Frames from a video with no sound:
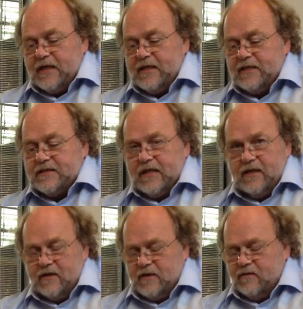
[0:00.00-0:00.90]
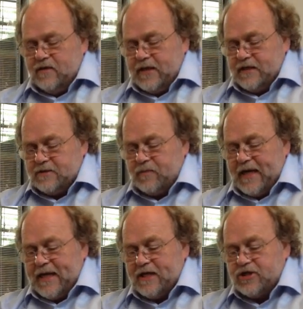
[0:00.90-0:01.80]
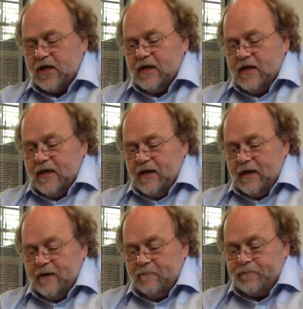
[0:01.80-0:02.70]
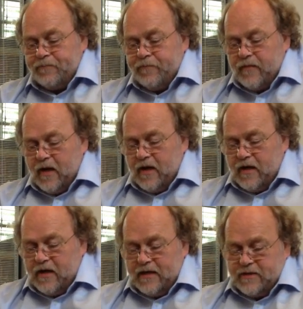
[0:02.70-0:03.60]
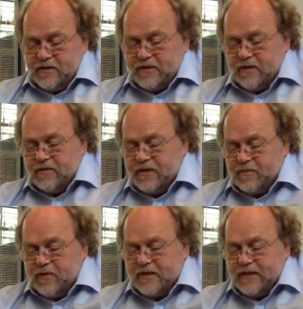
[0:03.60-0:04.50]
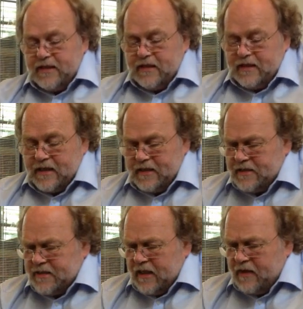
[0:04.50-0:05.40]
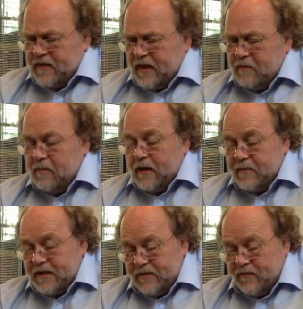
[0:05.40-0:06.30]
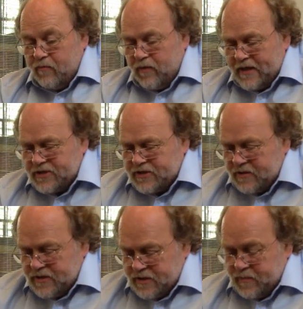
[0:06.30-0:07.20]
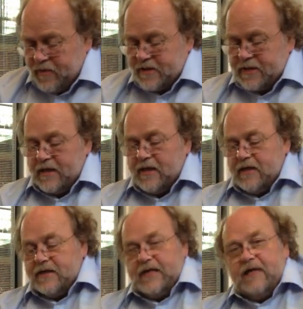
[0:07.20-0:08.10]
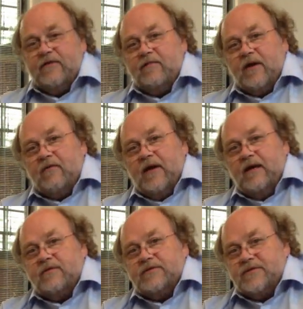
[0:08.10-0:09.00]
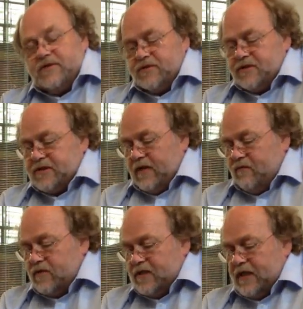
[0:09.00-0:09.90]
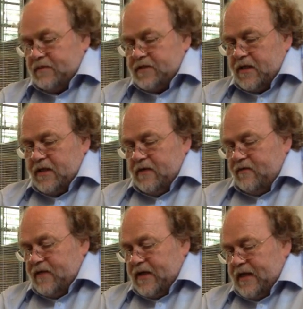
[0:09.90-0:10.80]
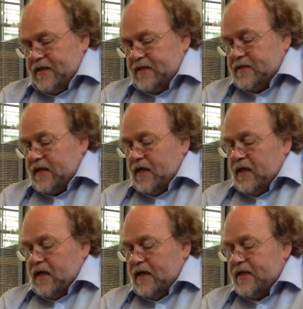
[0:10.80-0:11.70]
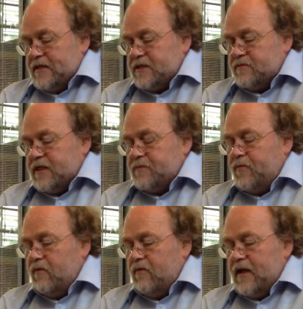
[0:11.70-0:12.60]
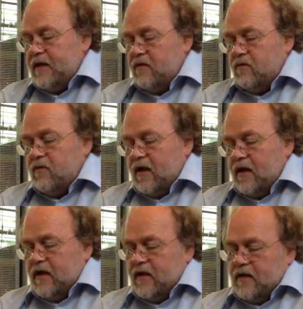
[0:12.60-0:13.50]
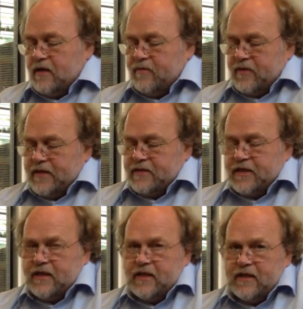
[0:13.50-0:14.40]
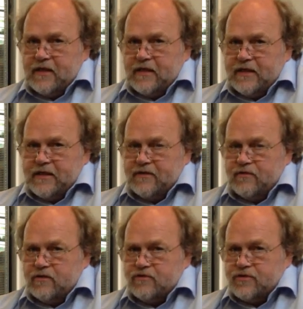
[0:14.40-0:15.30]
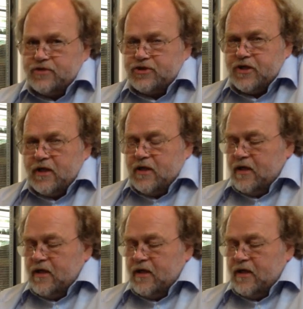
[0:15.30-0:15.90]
candidacy, that one in Spanish. Another Socialist Party candidacy, I think it might be a different branch Socialist Party, David McReynolds, who stood several times for candidacy. And then sometimes perennial Lyndon LaRouche,